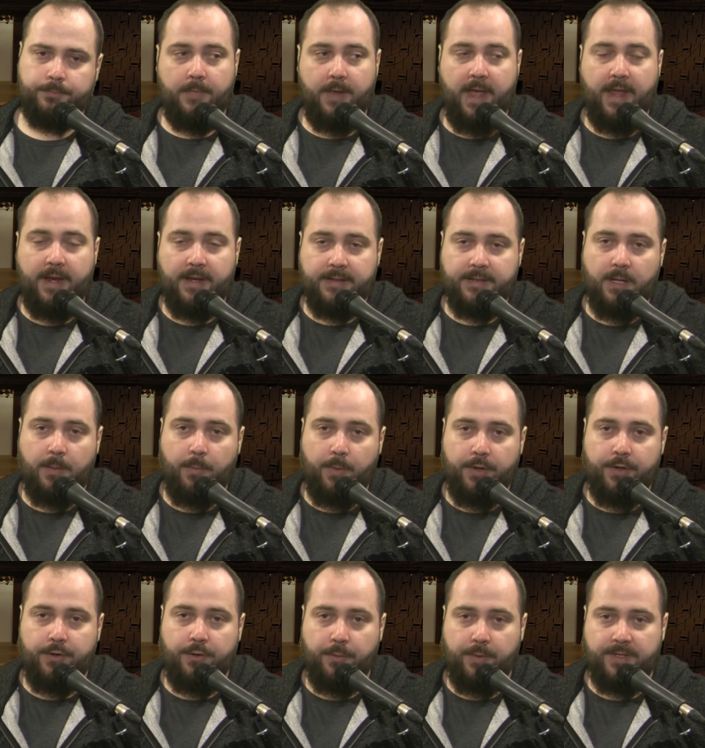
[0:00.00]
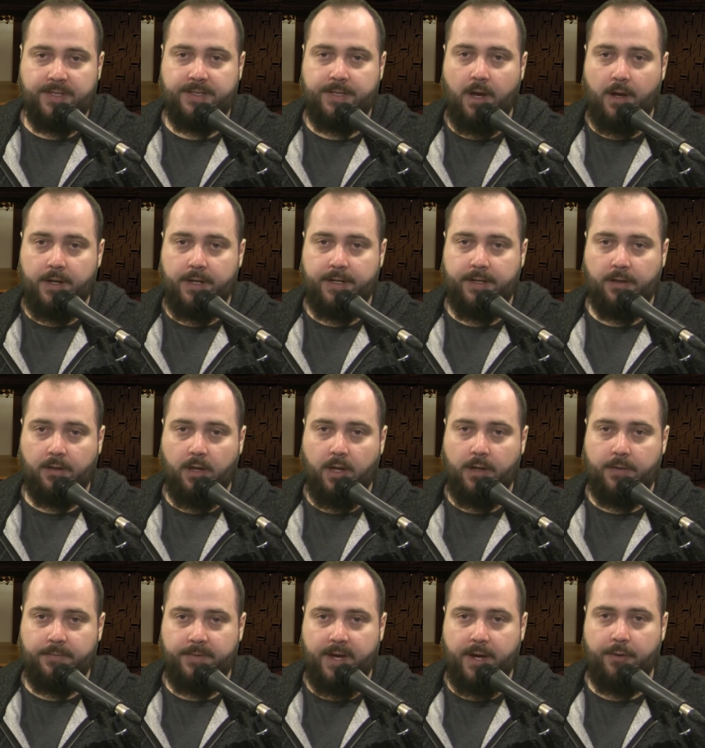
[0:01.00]
And as someone who has studied a
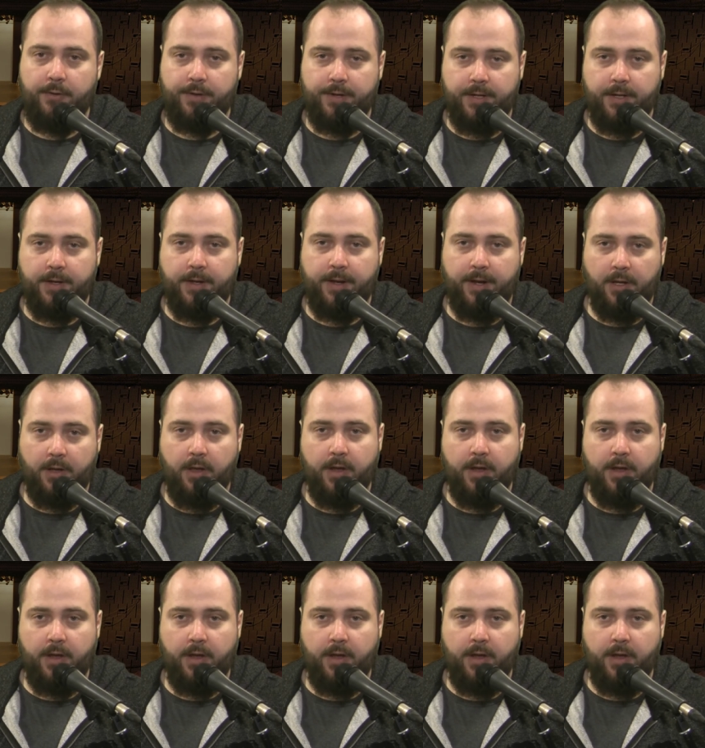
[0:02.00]
lot of Derrida and a